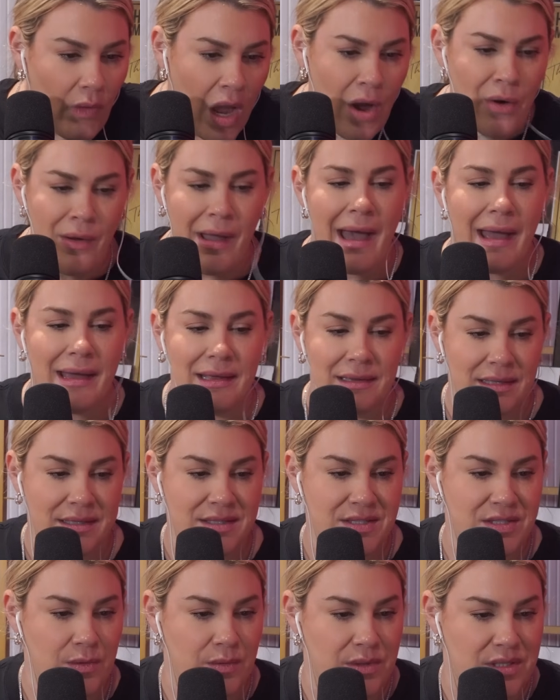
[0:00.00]
Okay,
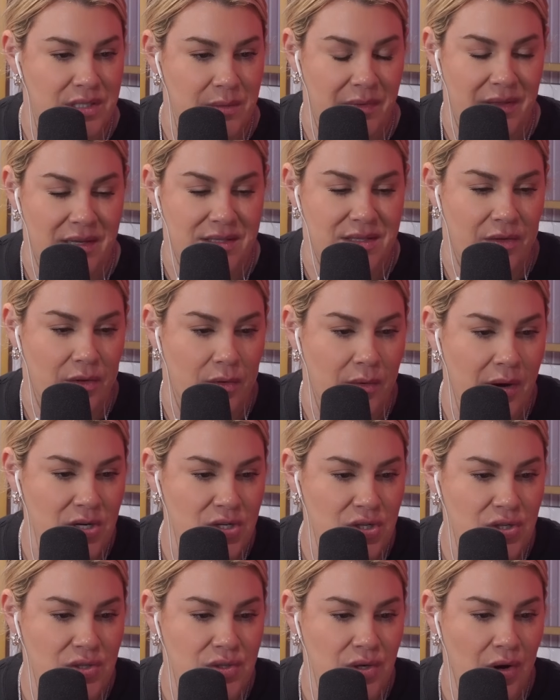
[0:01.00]
let's see what some of these other
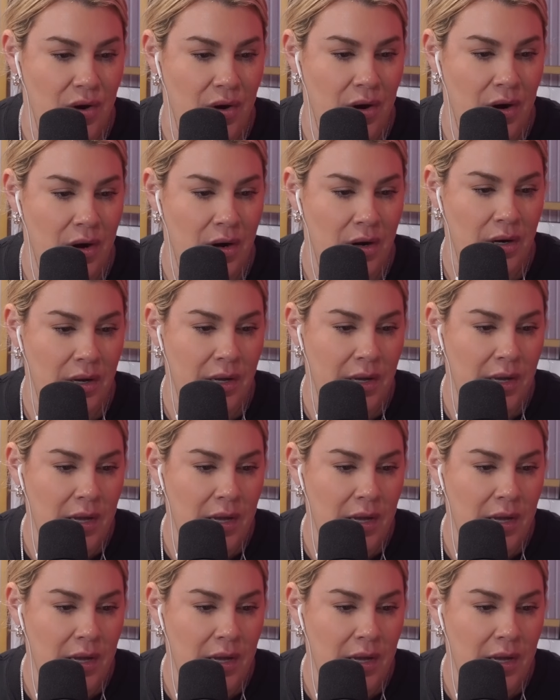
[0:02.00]
questions are.